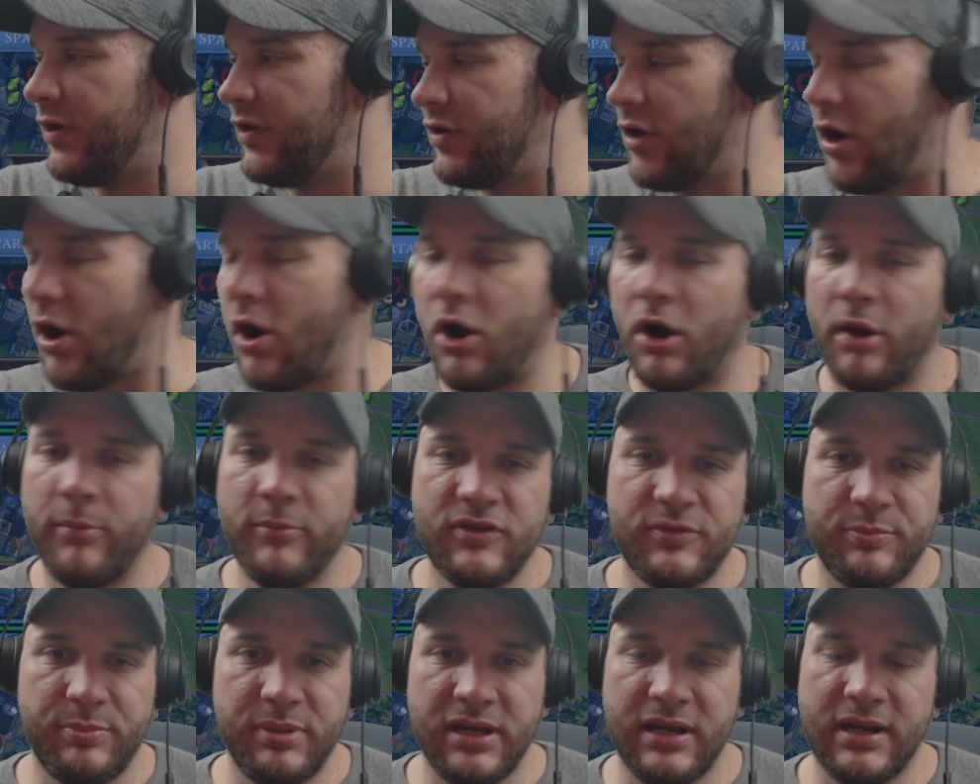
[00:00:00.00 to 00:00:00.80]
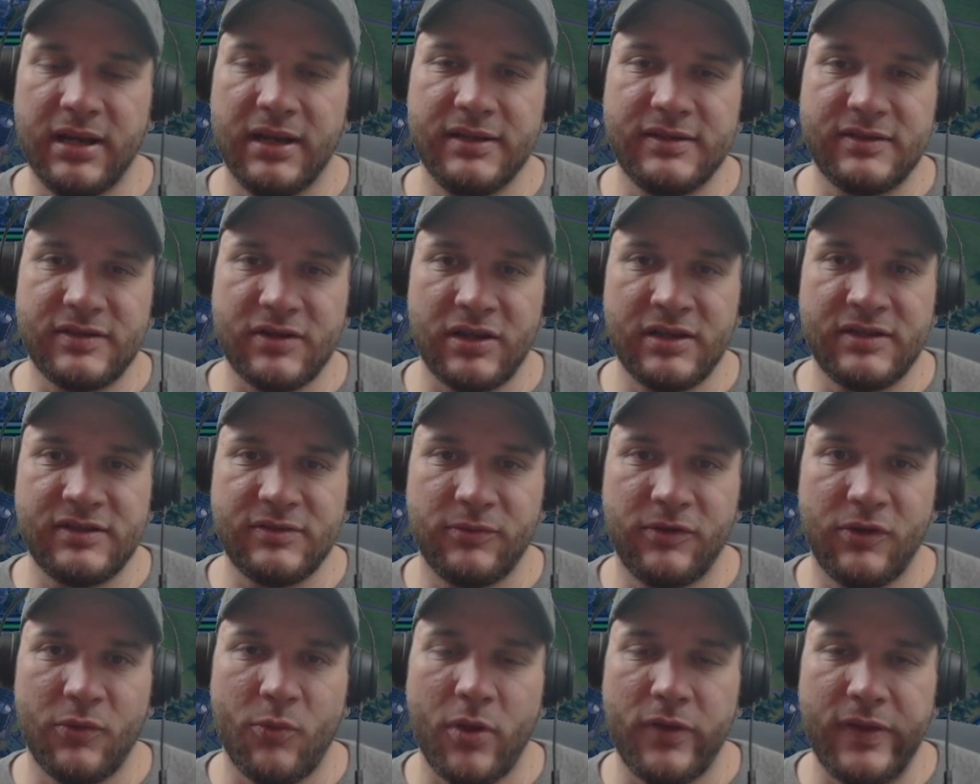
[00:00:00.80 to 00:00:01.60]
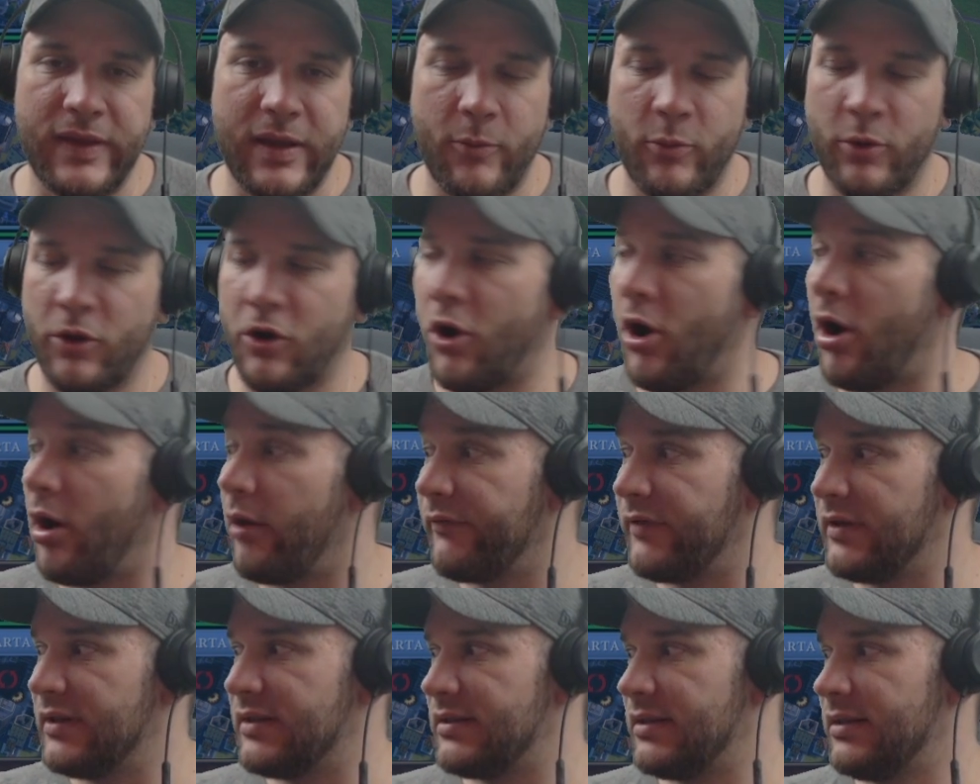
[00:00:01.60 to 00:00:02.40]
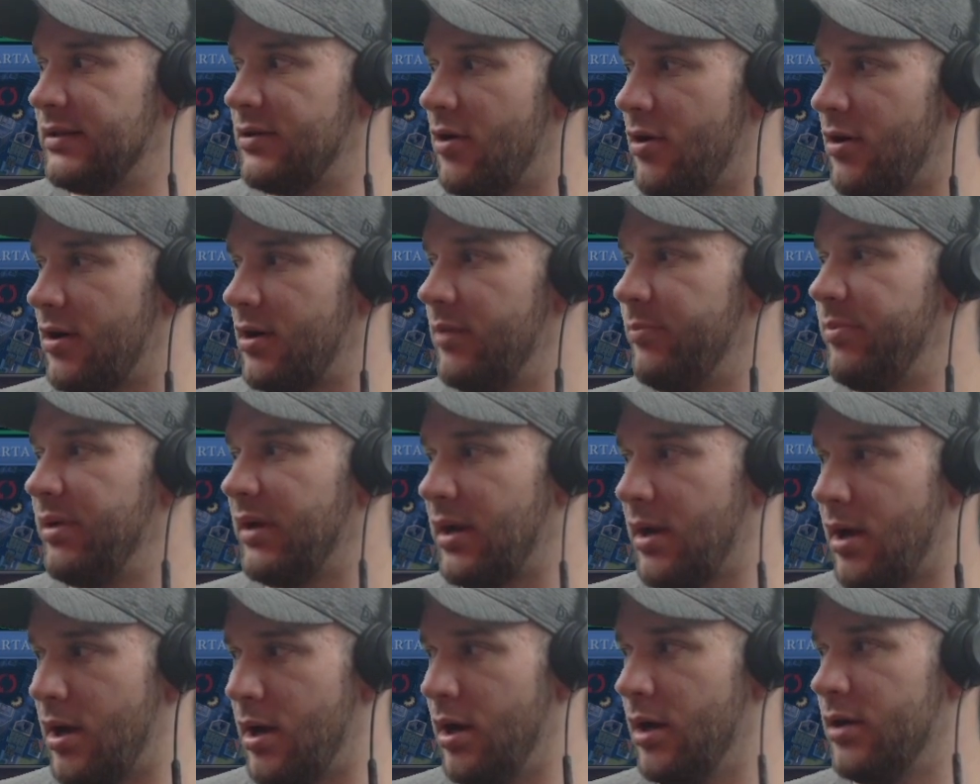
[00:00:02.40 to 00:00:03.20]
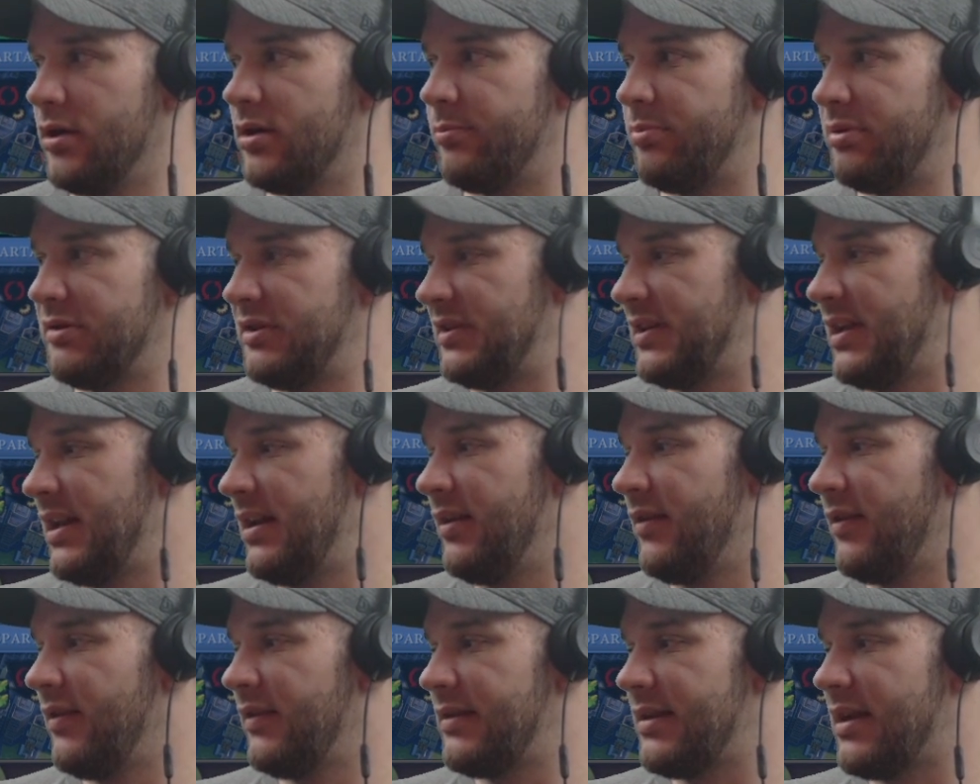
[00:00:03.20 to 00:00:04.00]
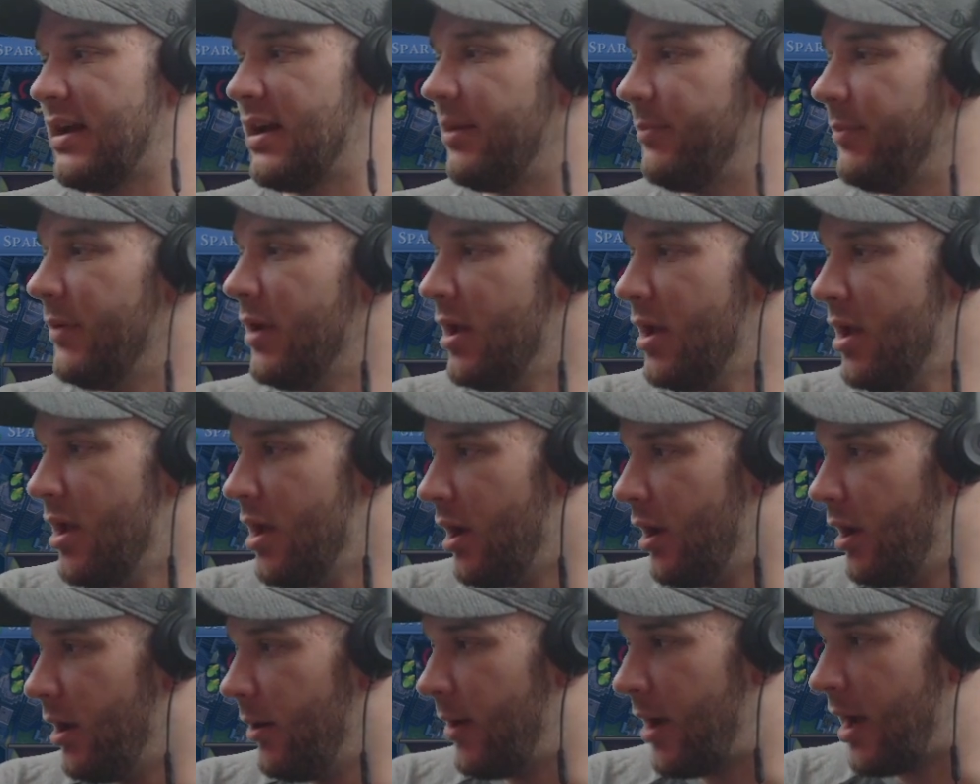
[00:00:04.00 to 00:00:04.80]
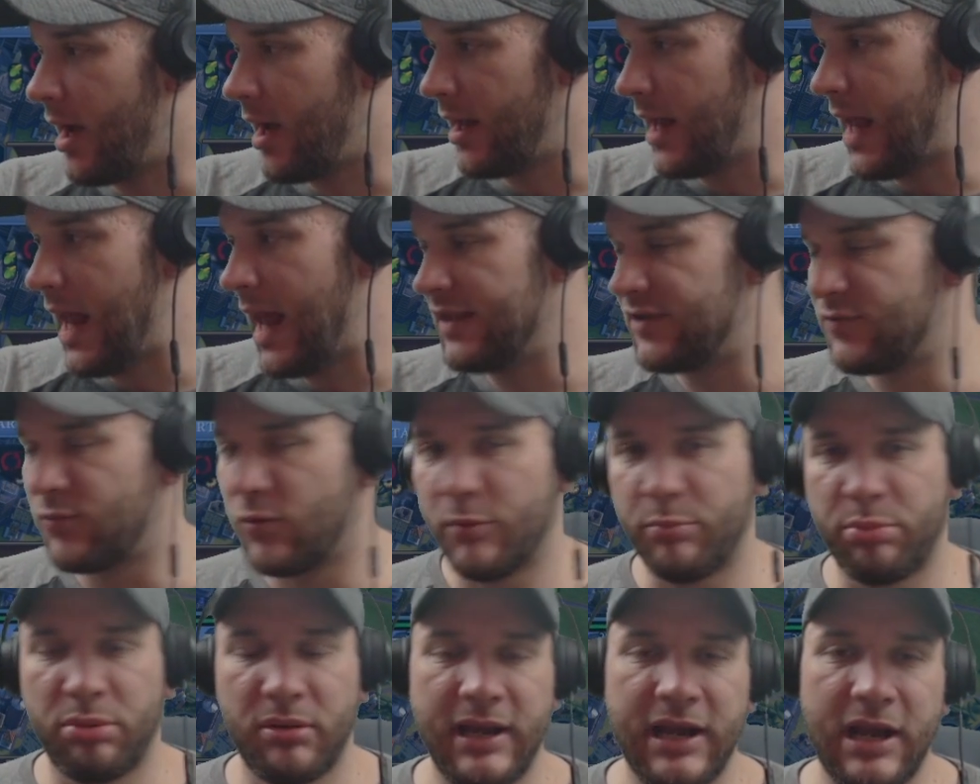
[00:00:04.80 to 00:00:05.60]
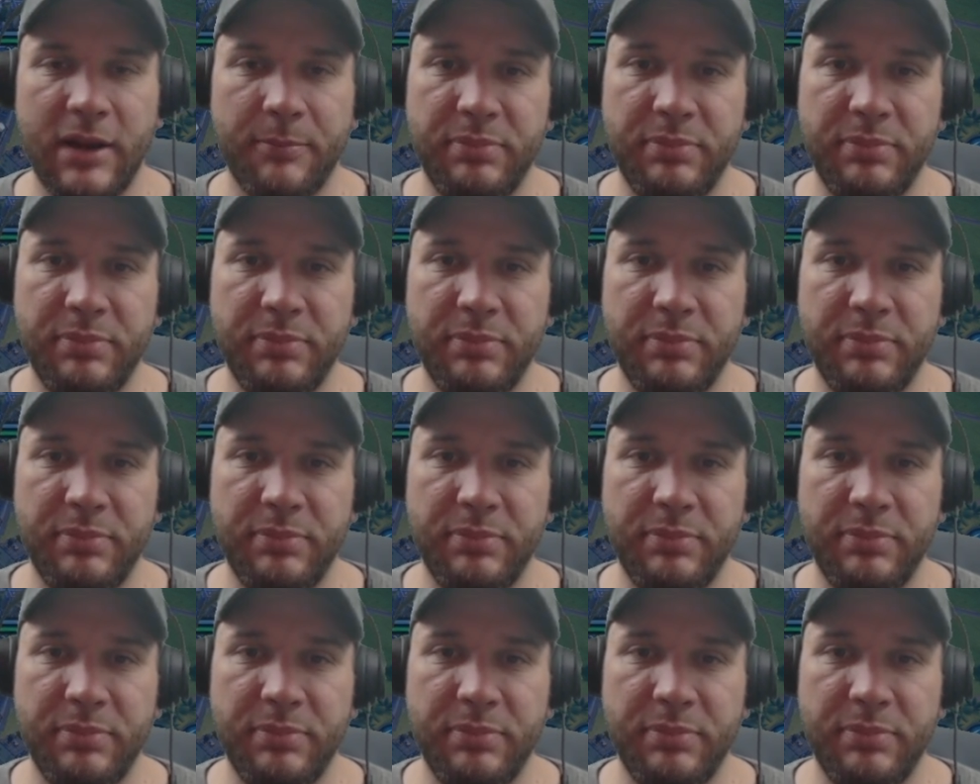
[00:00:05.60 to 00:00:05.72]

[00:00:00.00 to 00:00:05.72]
to arms, because it's the one that we're obviously not going to pick 100% of the time, as we're playing a